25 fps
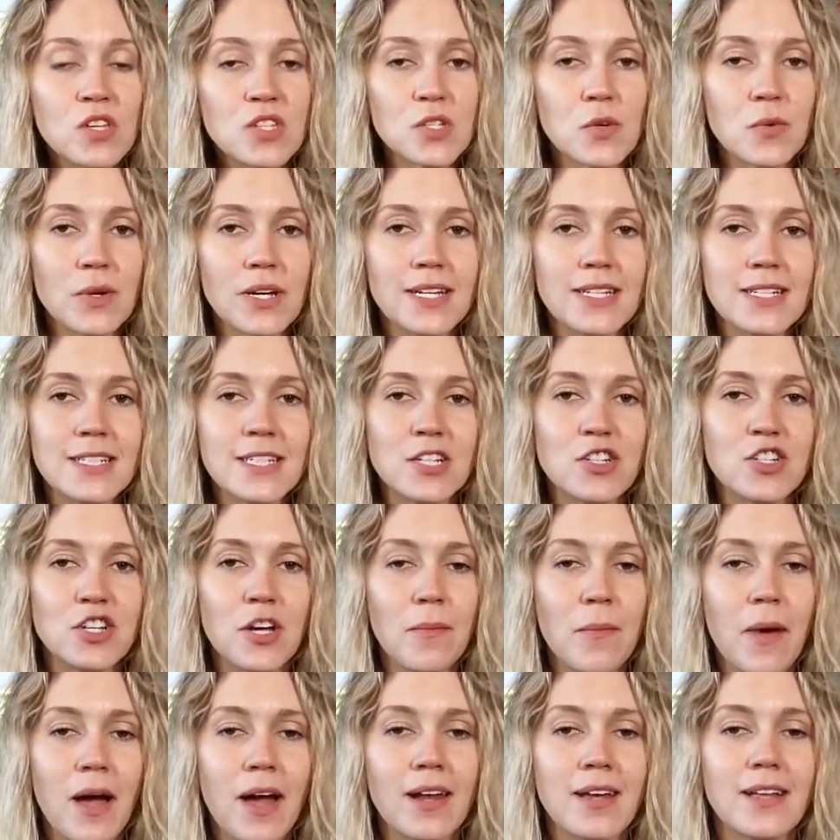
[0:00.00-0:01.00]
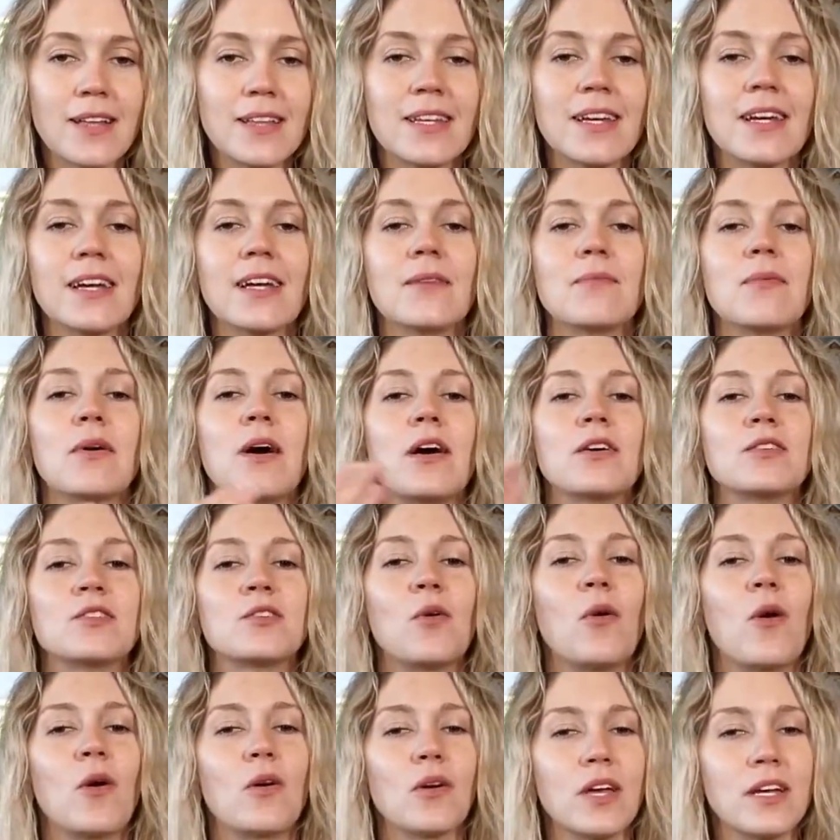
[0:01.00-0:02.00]
we can teach him how to clean, but also
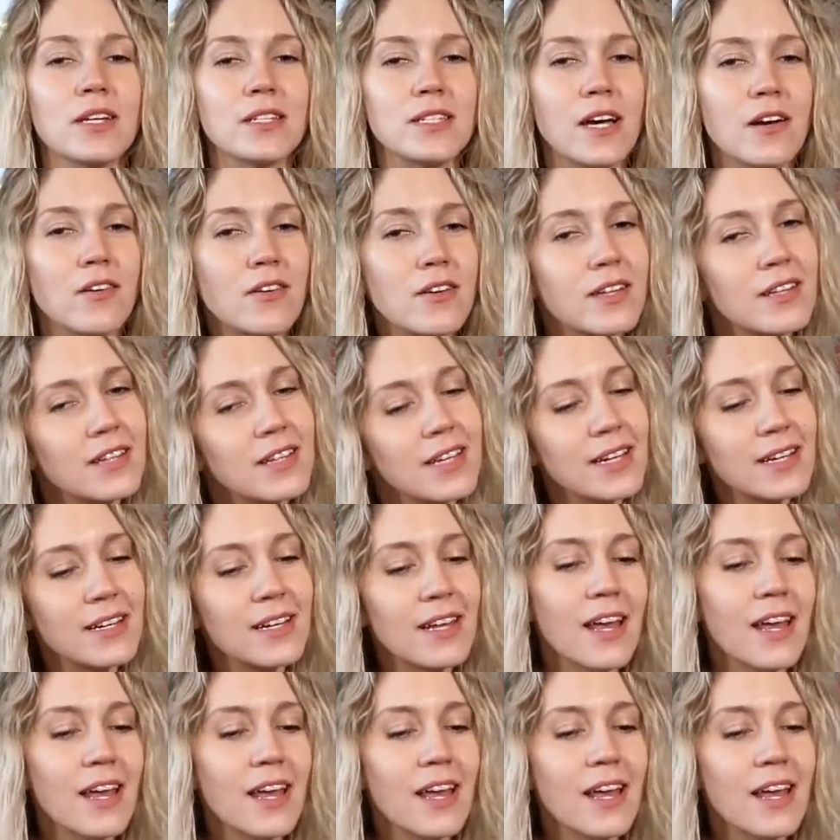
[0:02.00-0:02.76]
all kids how to clean.